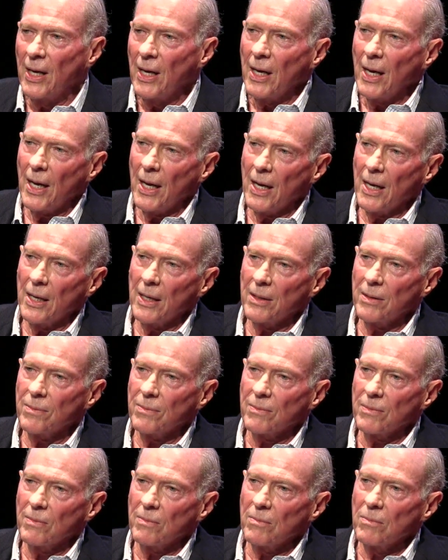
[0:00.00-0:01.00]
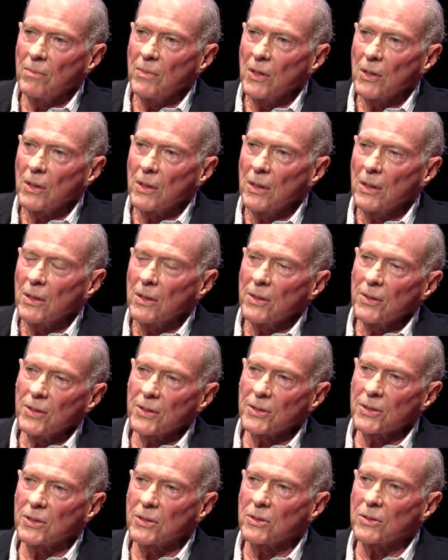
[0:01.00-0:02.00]
And
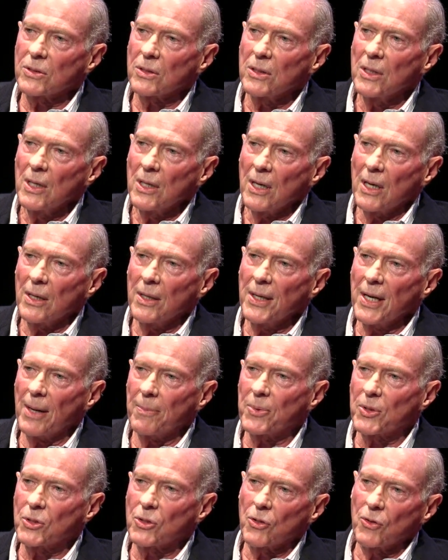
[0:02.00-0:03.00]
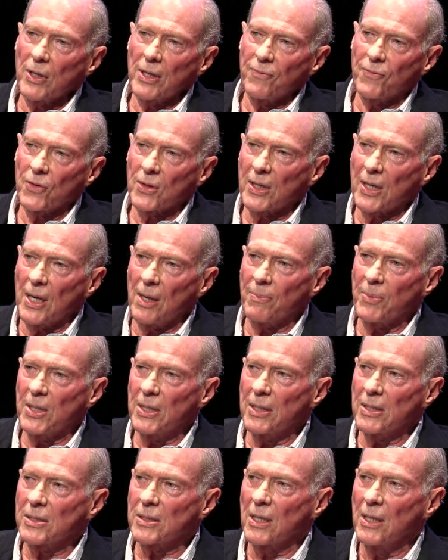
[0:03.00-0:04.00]
this is an opportunity for
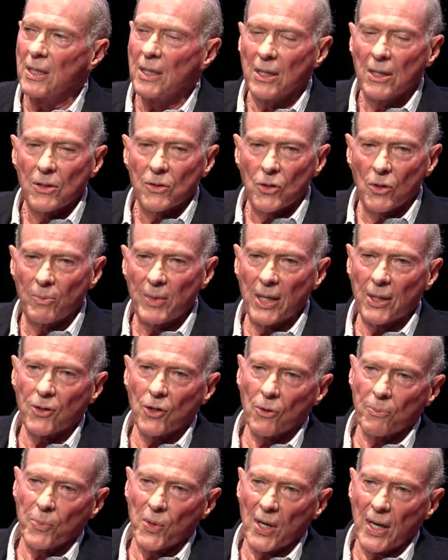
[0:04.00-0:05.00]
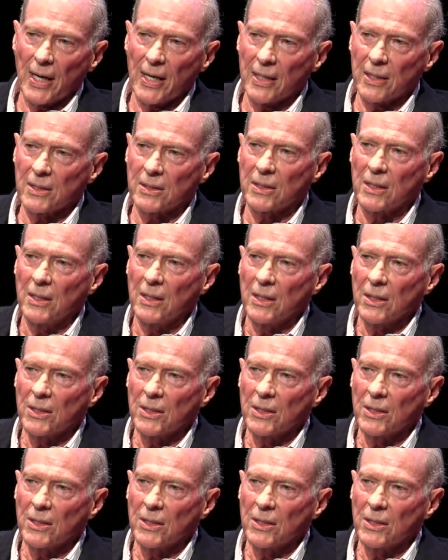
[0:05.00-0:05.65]
companies to make their products,